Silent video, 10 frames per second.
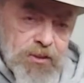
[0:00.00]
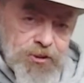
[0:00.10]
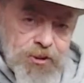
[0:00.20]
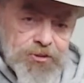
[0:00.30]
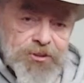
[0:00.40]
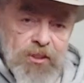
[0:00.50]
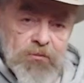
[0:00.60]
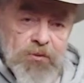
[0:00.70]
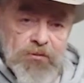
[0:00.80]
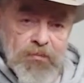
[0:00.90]
do
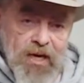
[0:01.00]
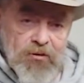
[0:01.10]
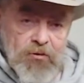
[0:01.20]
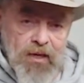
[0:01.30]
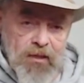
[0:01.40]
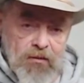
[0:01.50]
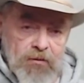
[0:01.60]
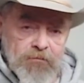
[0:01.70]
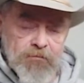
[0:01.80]
something with my romal